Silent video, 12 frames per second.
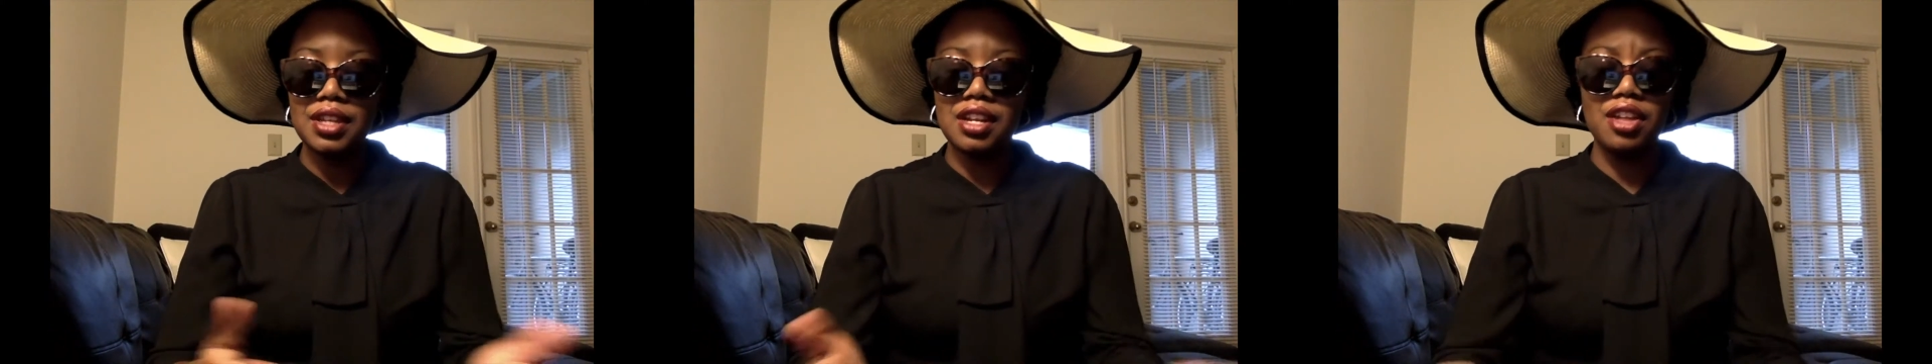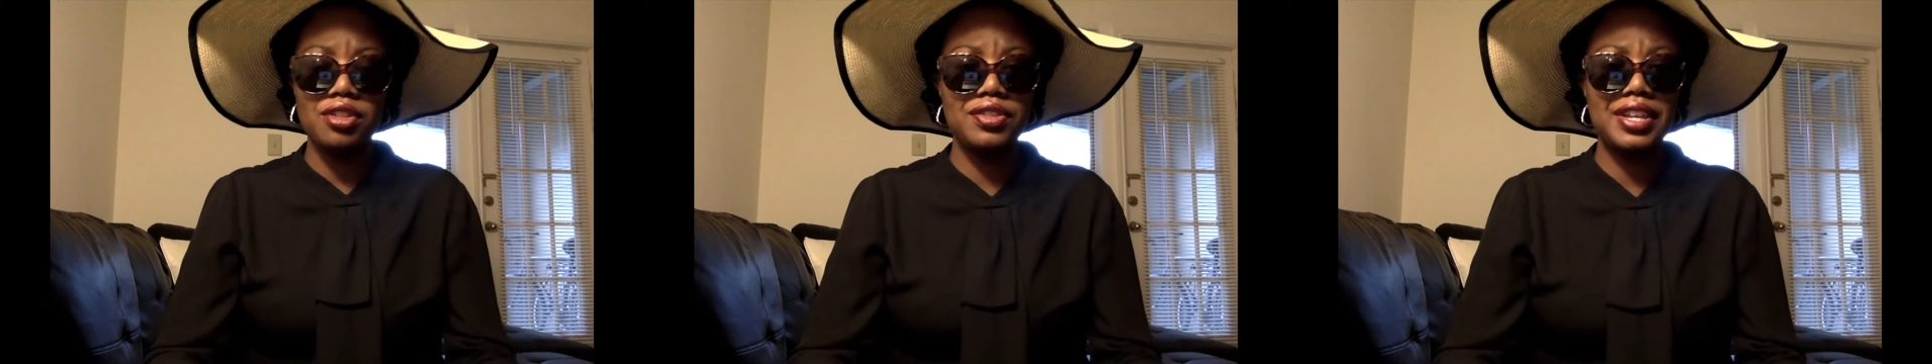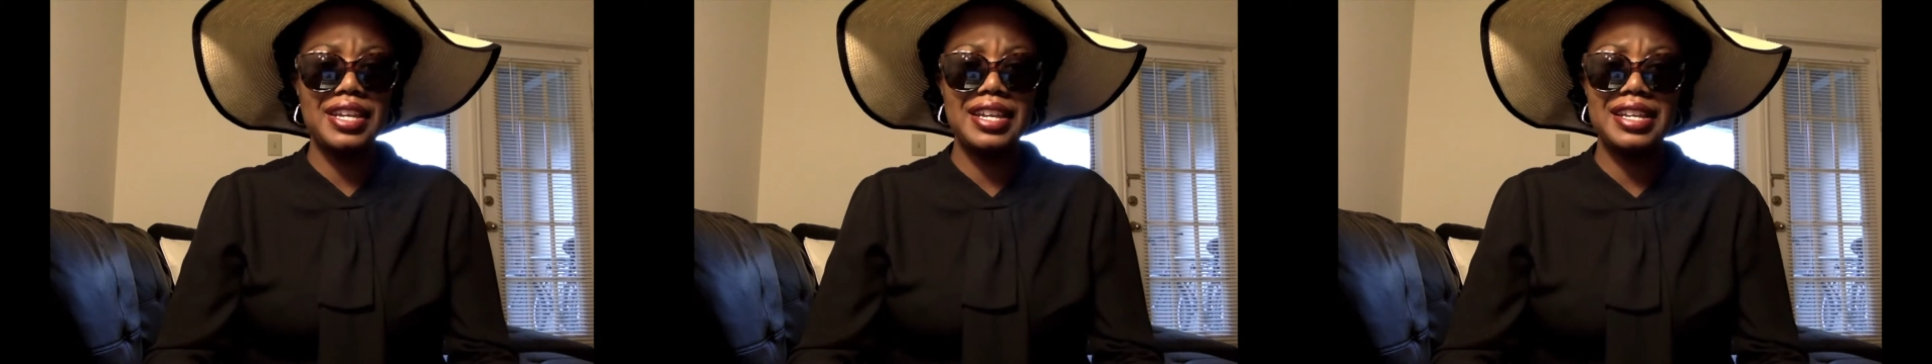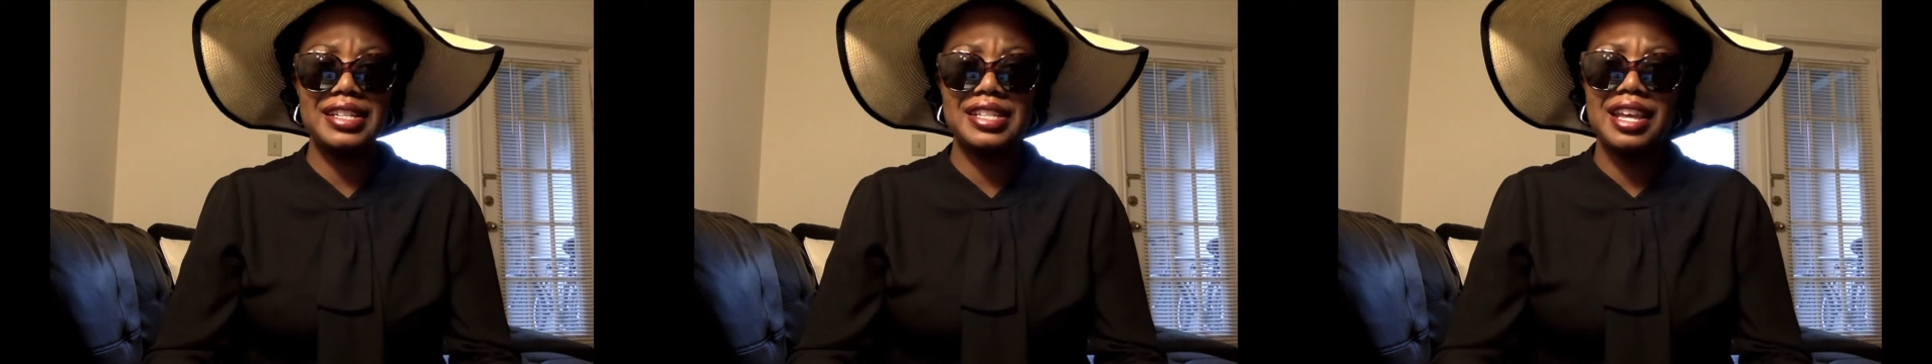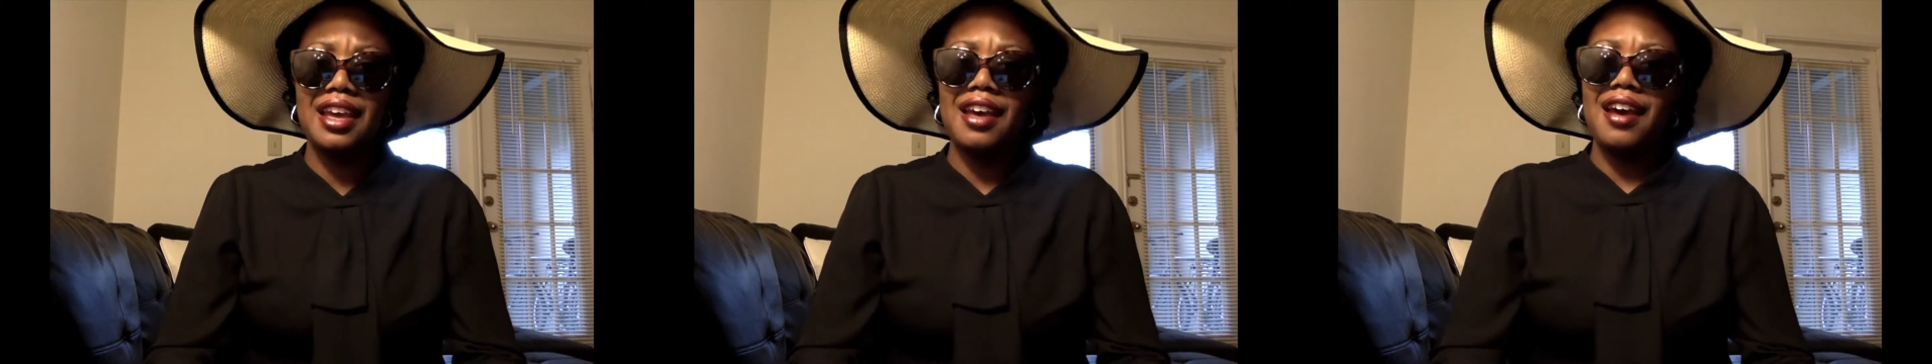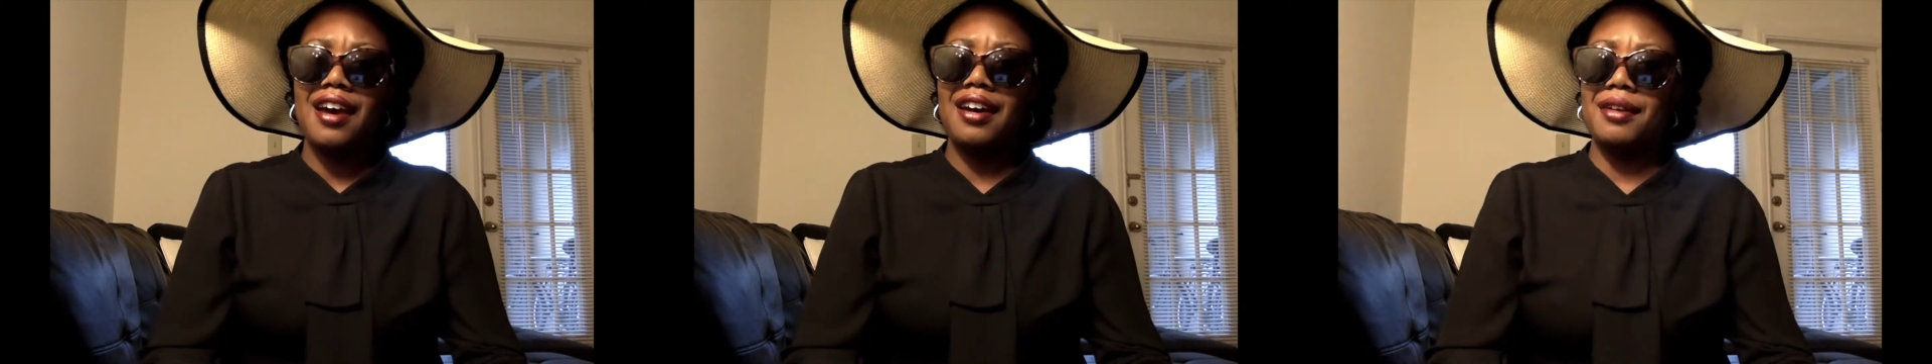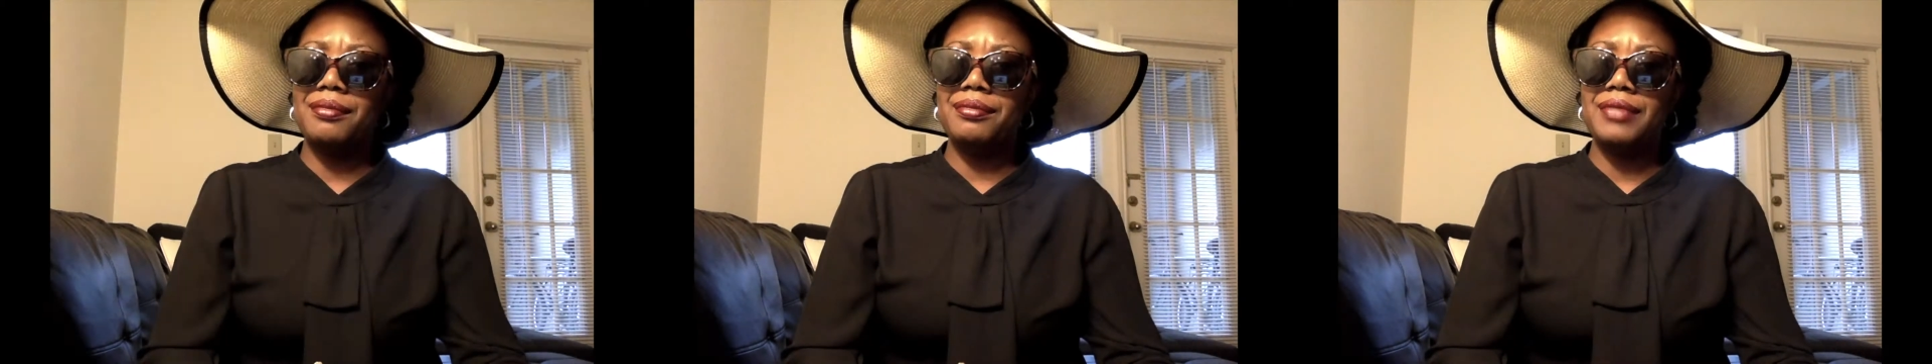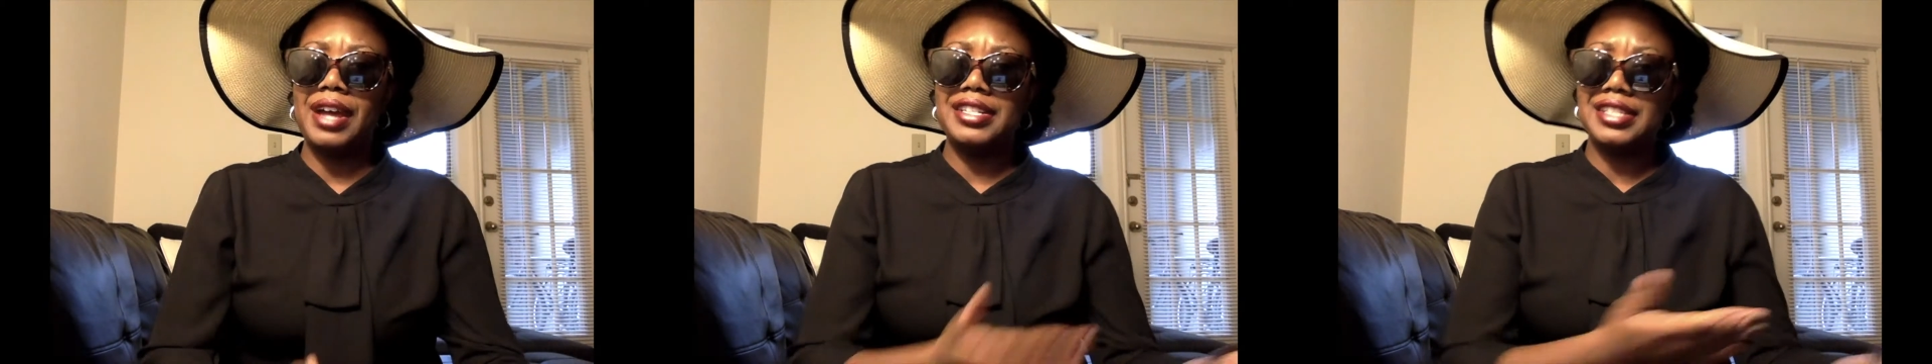Another thing is, I
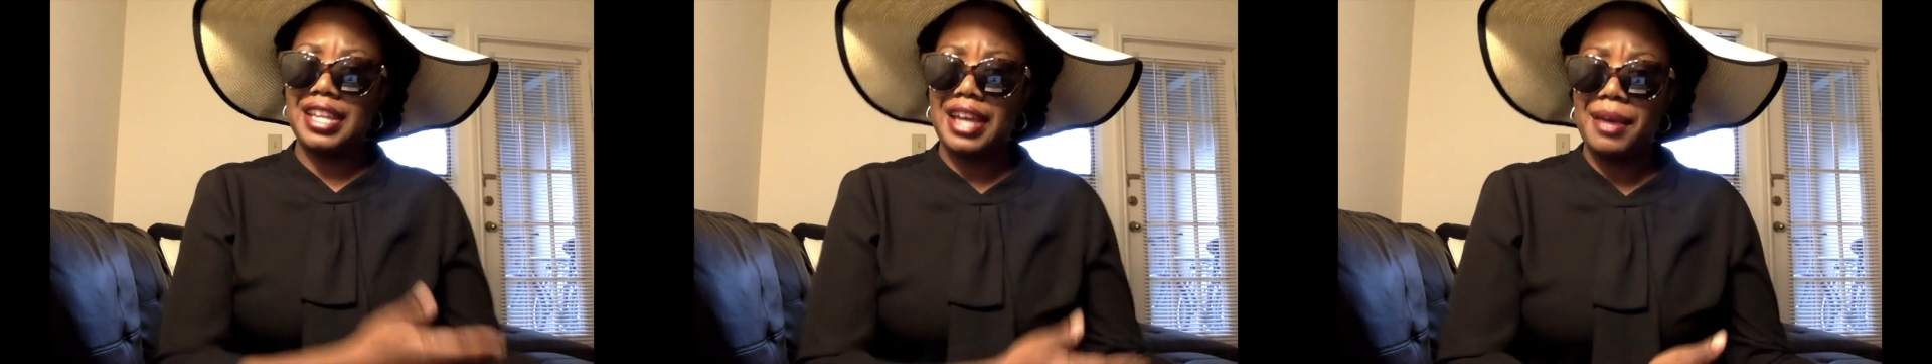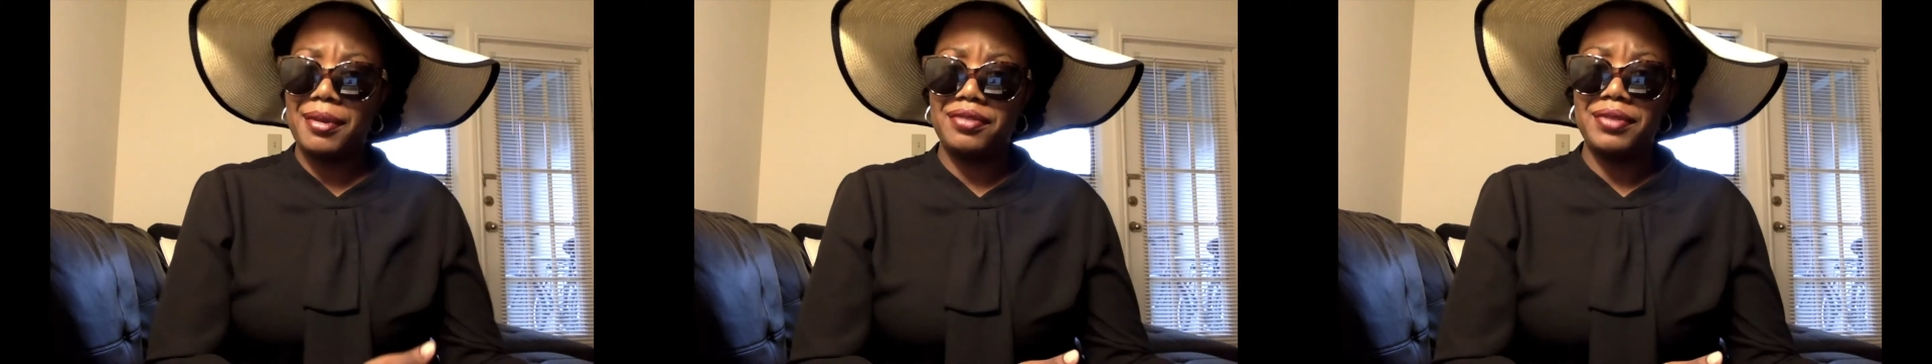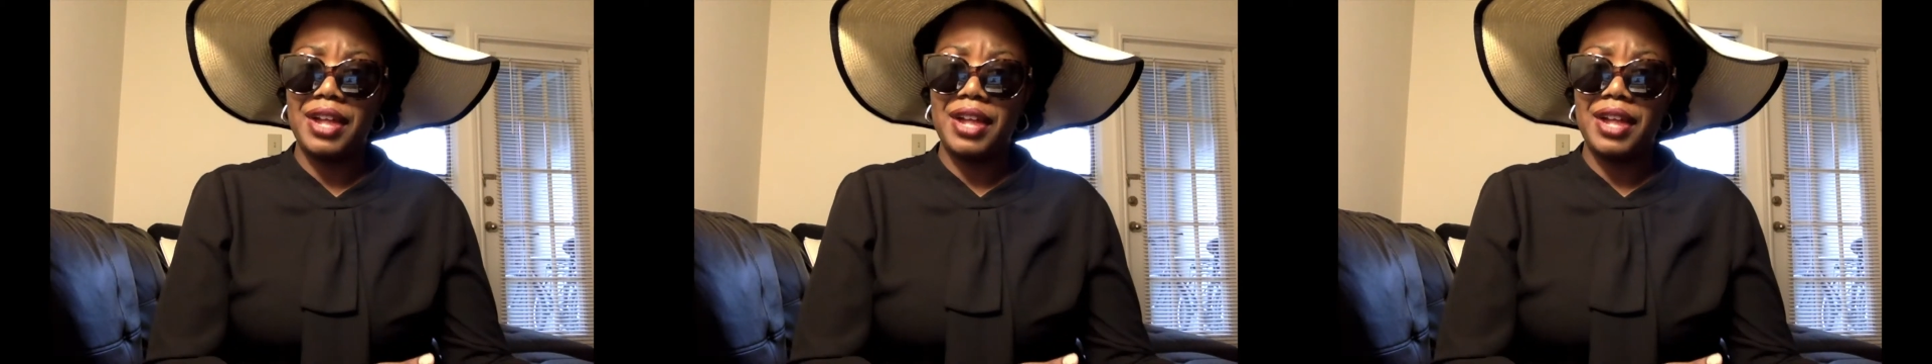got back from